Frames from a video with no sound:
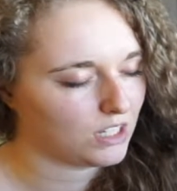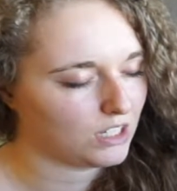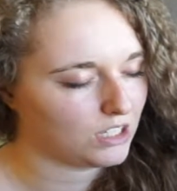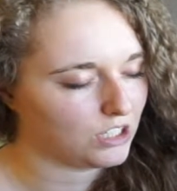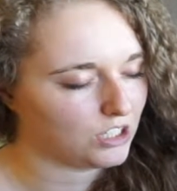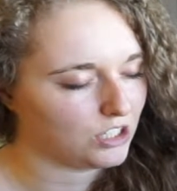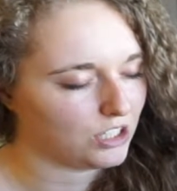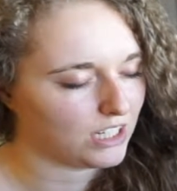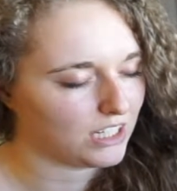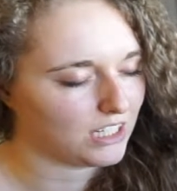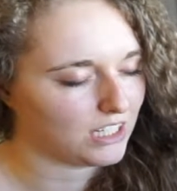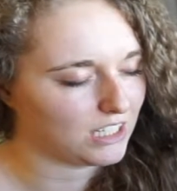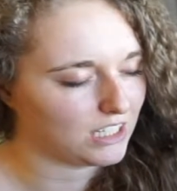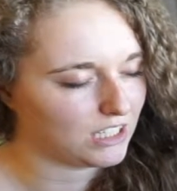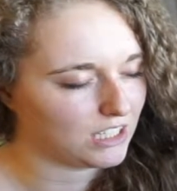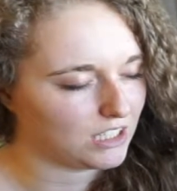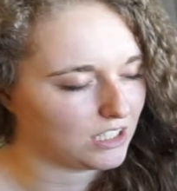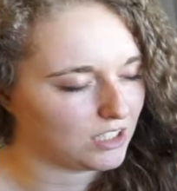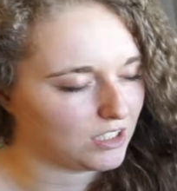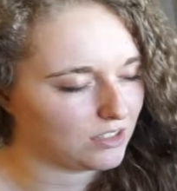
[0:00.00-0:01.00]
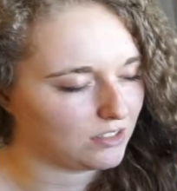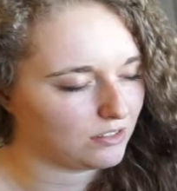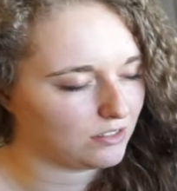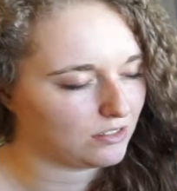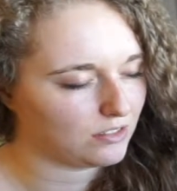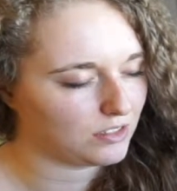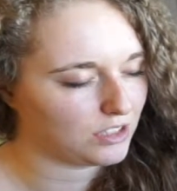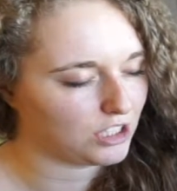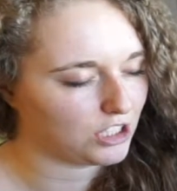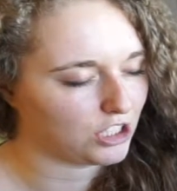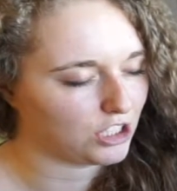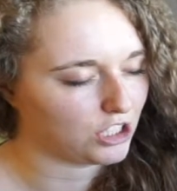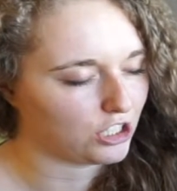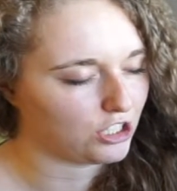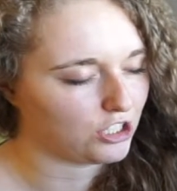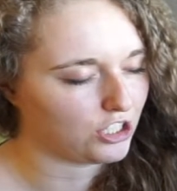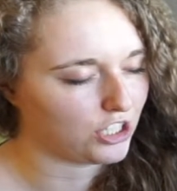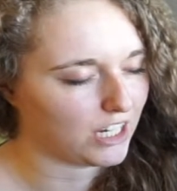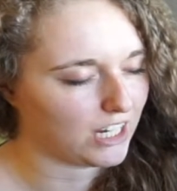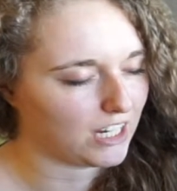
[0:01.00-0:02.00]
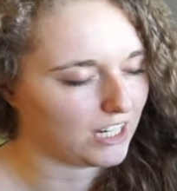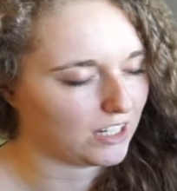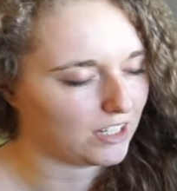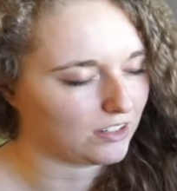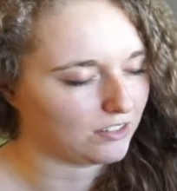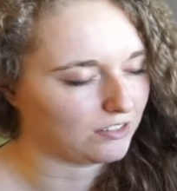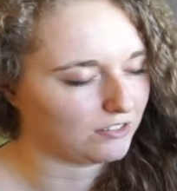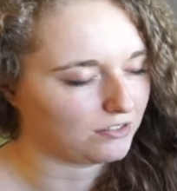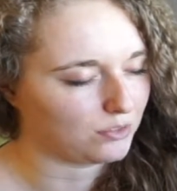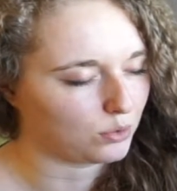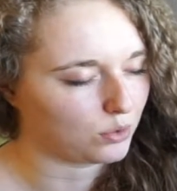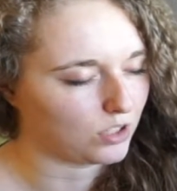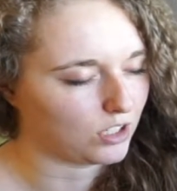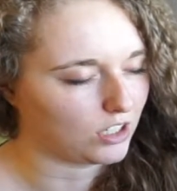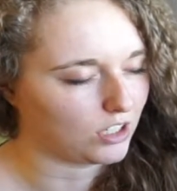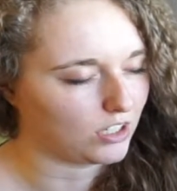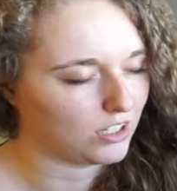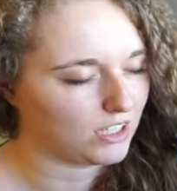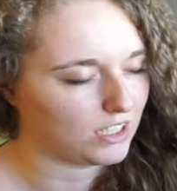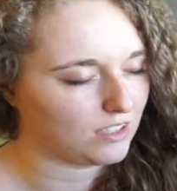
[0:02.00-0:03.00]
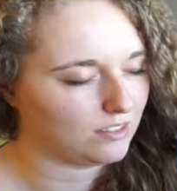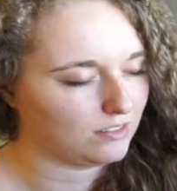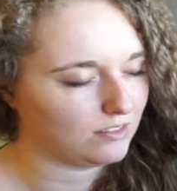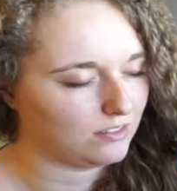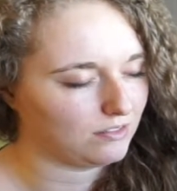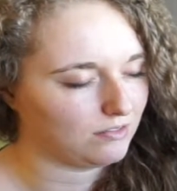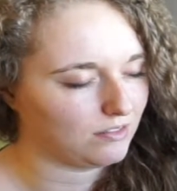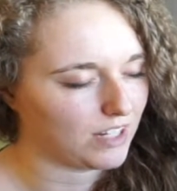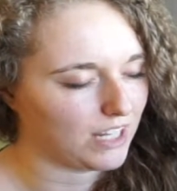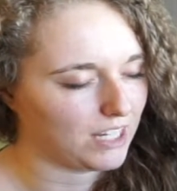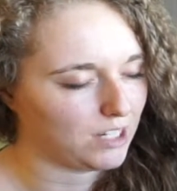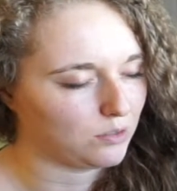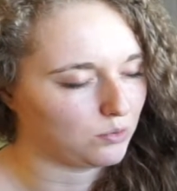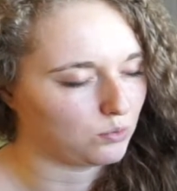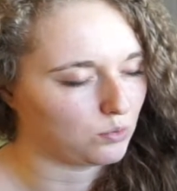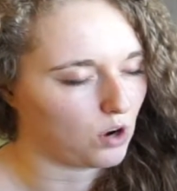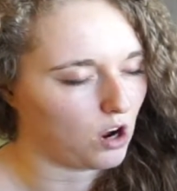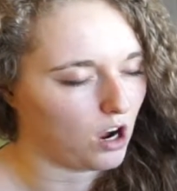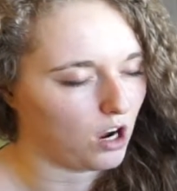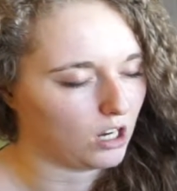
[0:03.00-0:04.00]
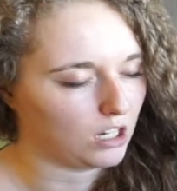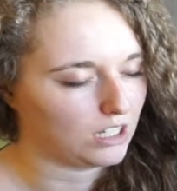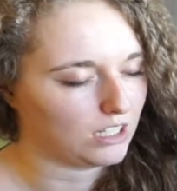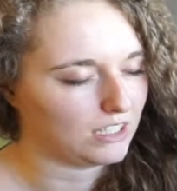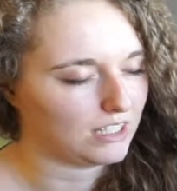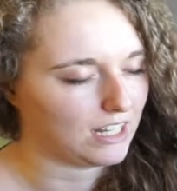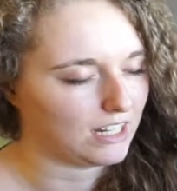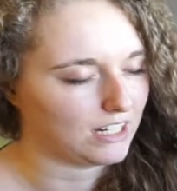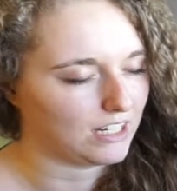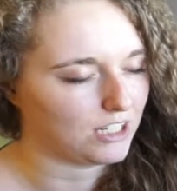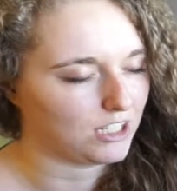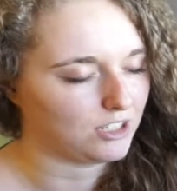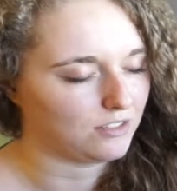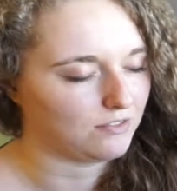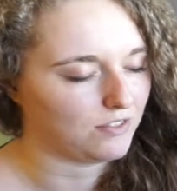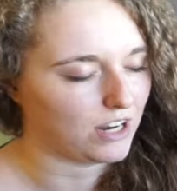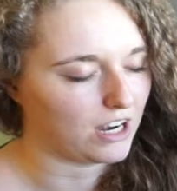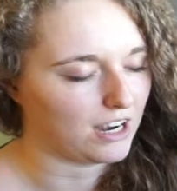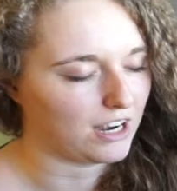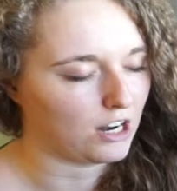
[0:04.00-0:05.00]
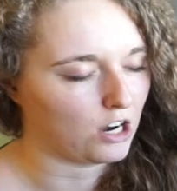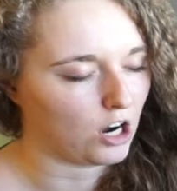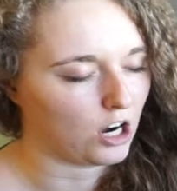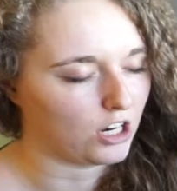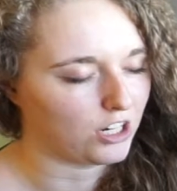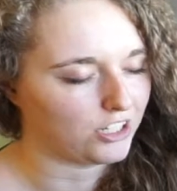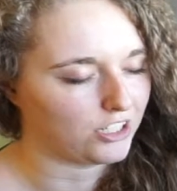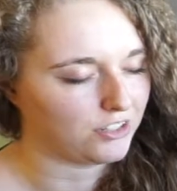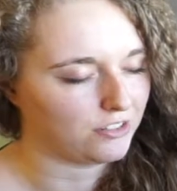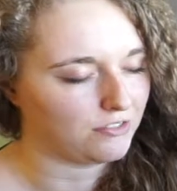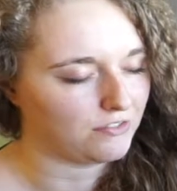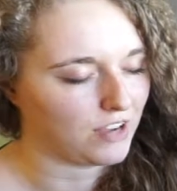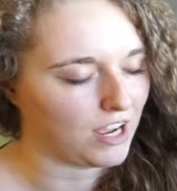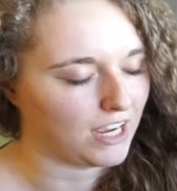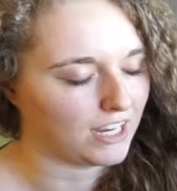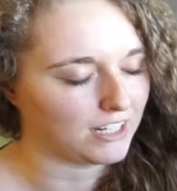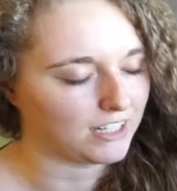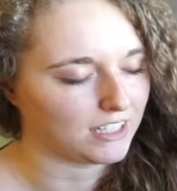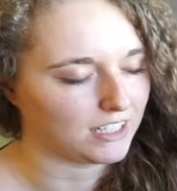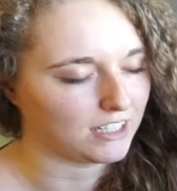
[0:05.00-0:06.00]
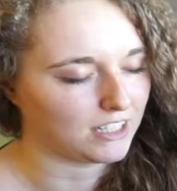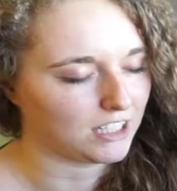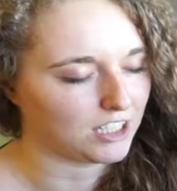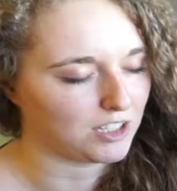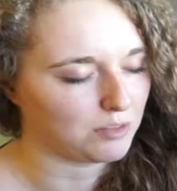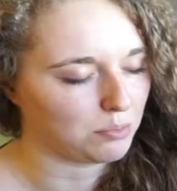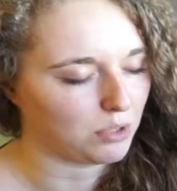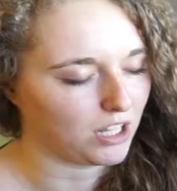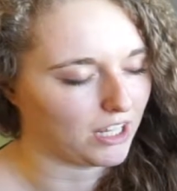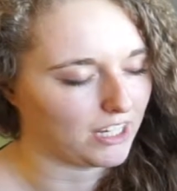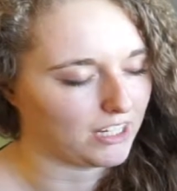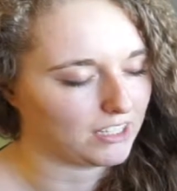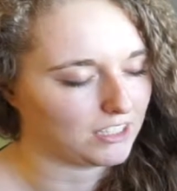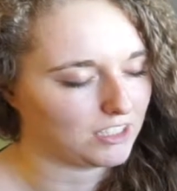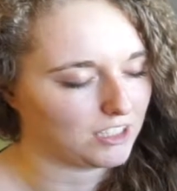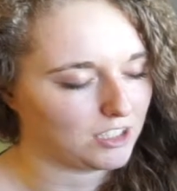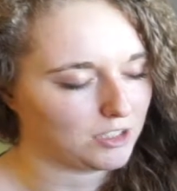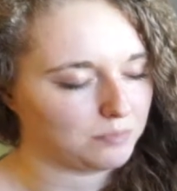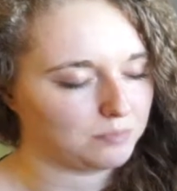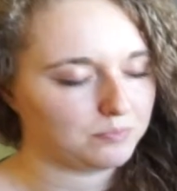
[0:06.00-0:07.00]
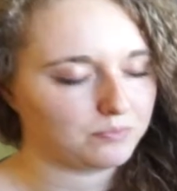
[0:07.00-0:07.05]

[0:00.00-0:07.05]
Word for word: She's searching for a rock that is very hard to find in this place.